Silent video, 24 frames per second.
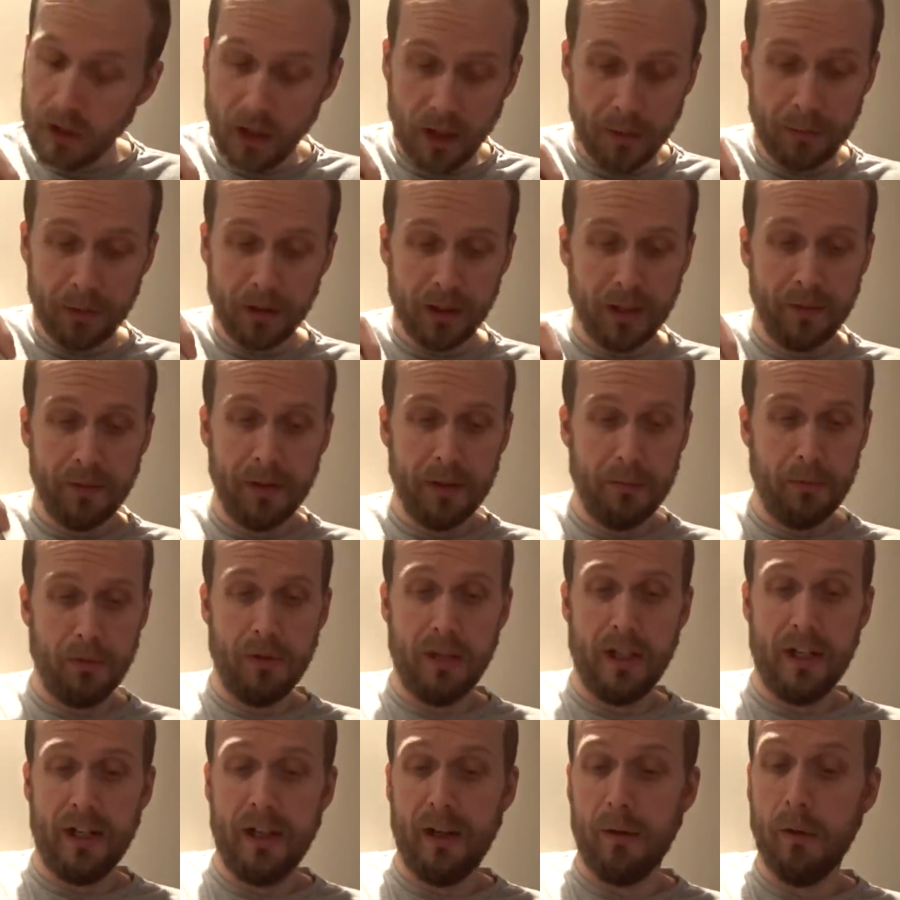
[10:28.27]
I'm not going to have any more of
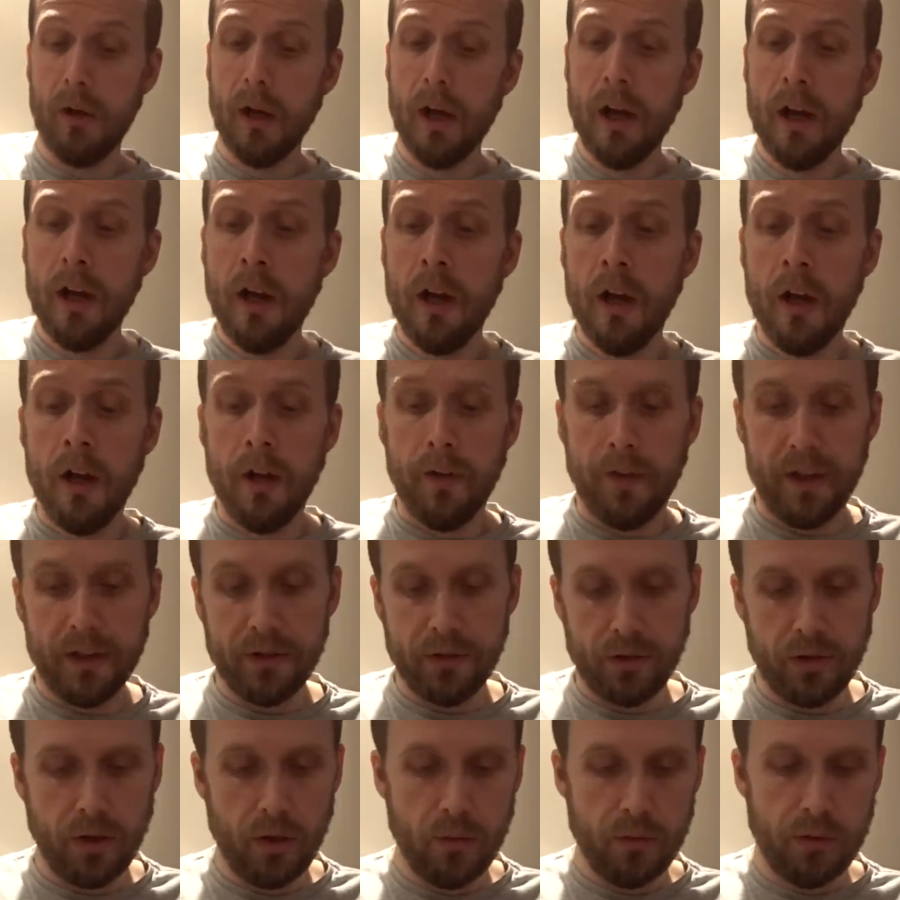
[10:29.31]
that now. That's
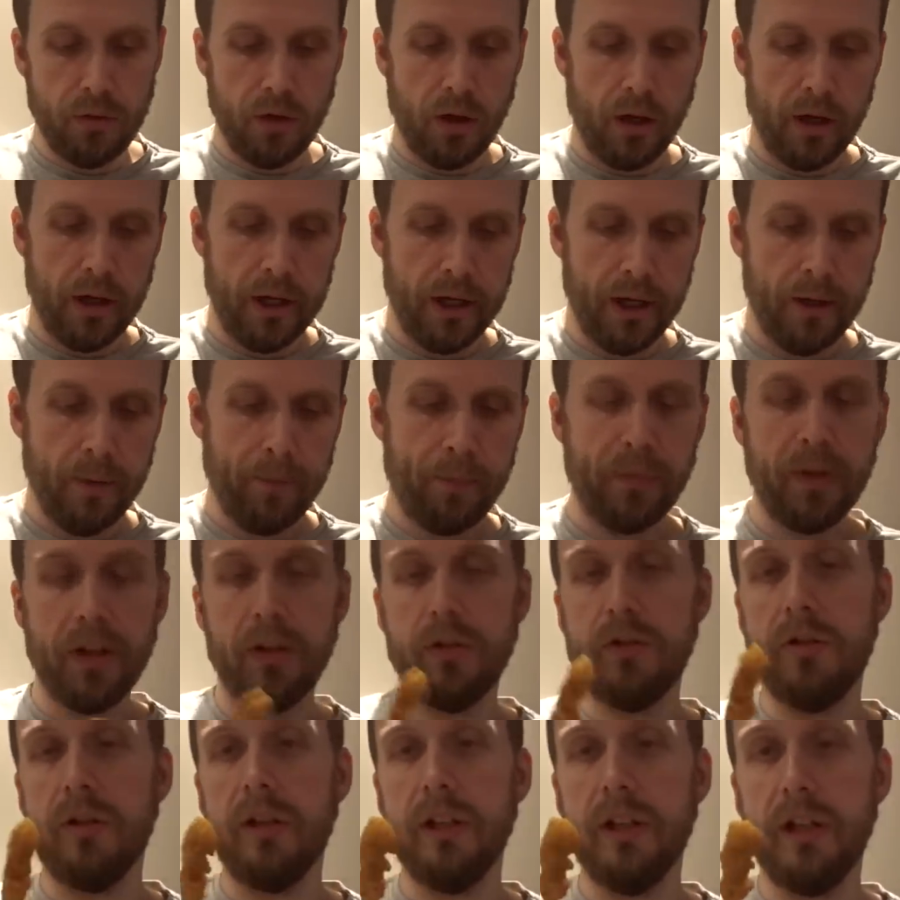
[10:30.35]
so dry. I'll
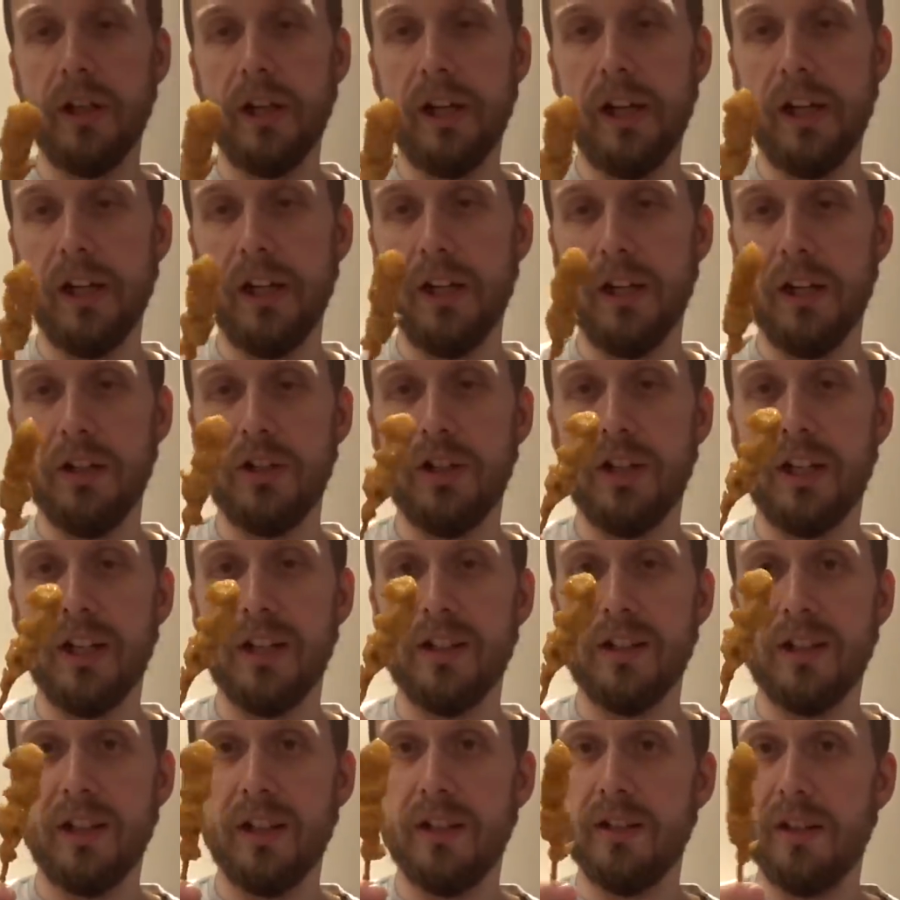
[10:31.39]
try a chicken
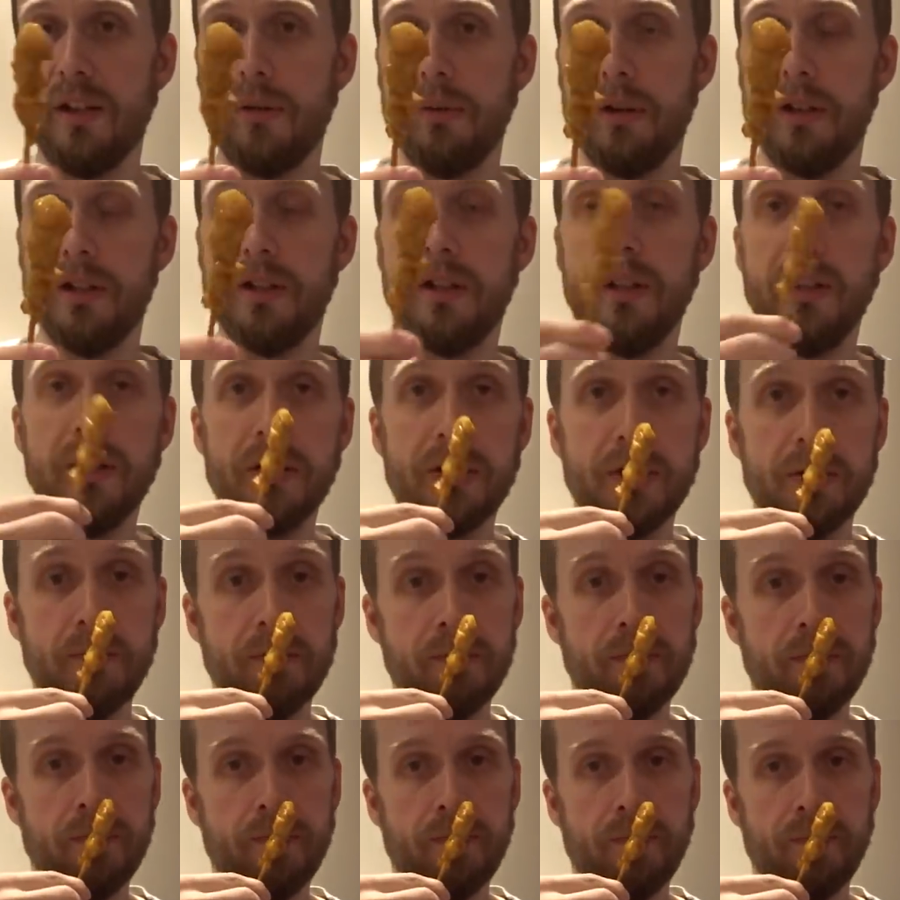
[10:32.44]
satay, which looks
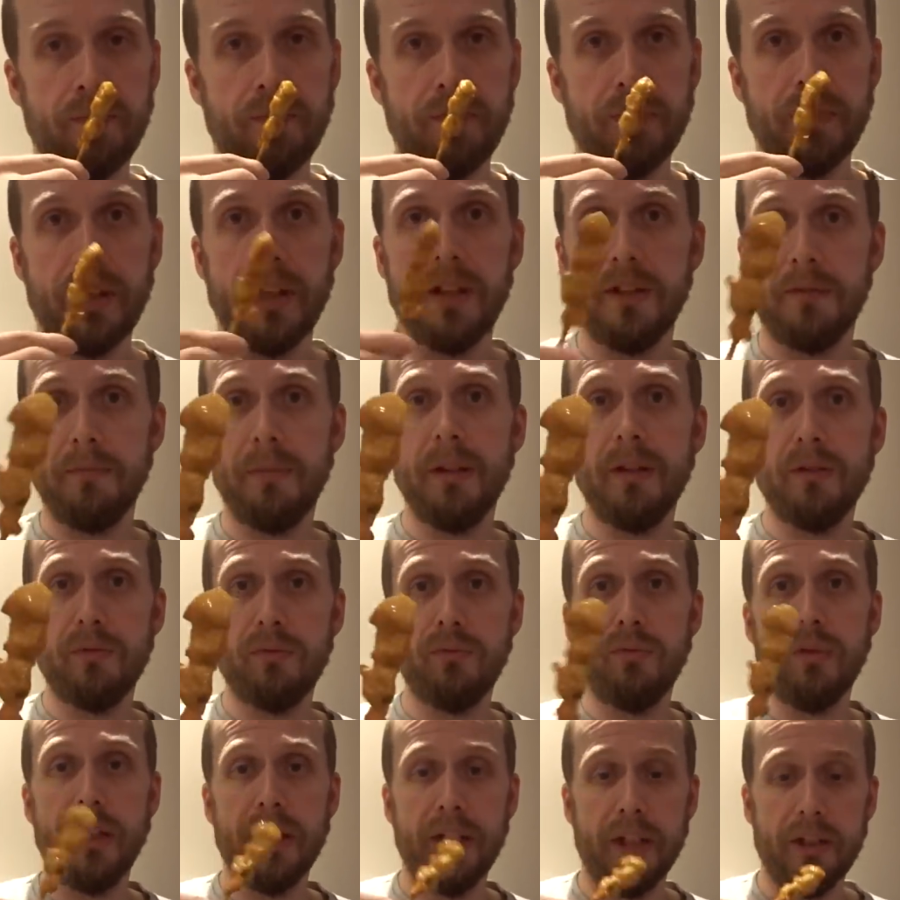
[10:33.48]
and smells
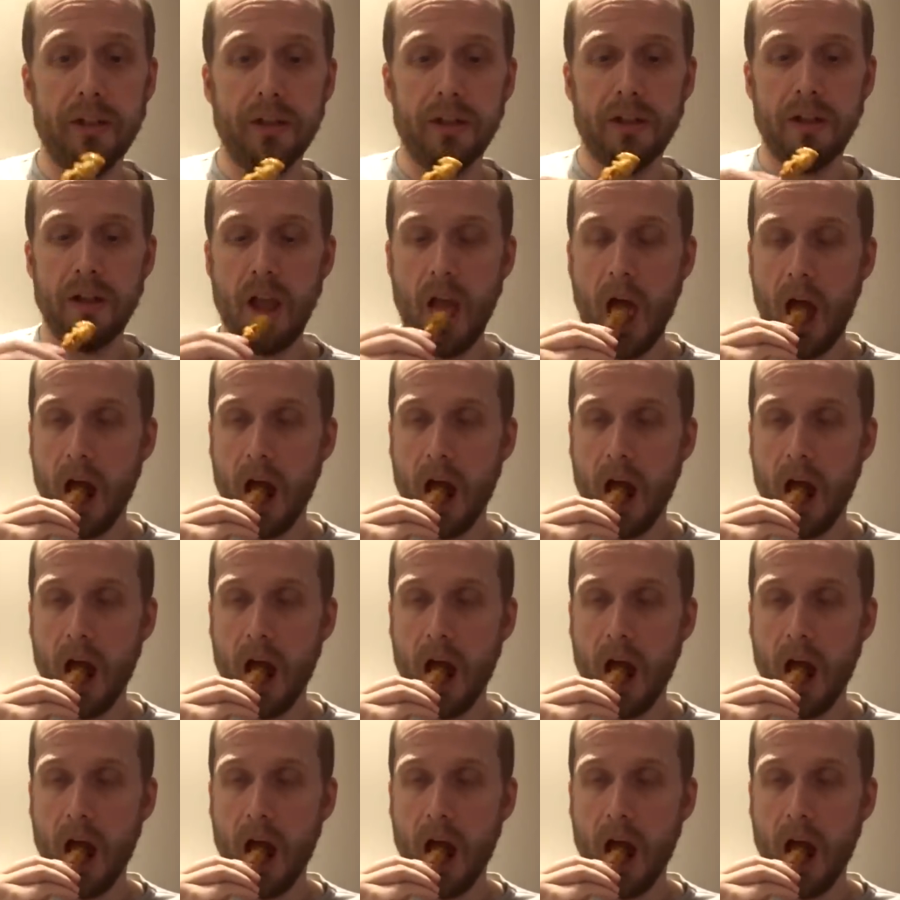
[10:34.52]
really good.